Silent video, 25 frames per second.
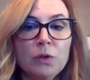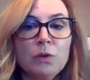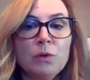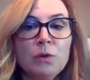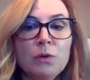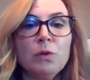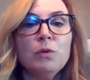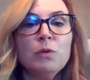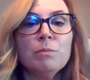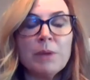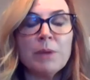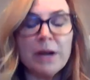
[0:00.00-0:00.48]

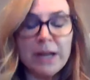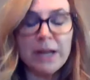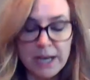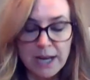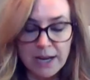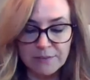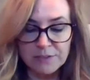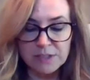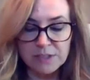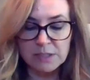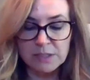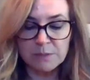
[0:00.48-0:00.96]
who might
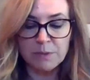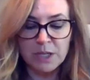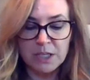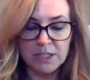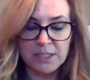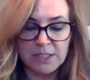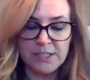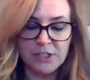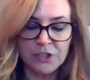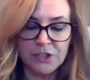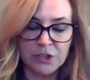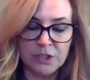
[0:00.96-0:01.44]
have some
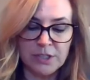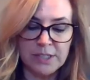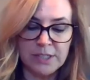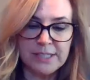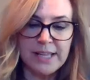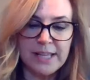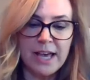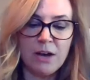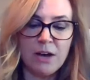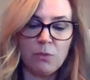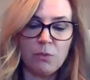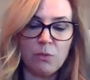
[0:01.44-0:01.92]

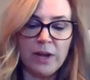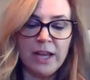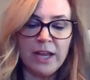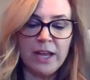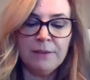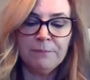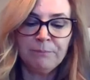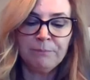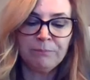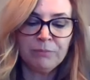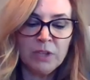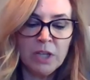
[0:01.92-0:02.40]
concerns that
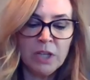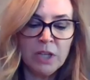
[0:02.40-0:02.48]
way.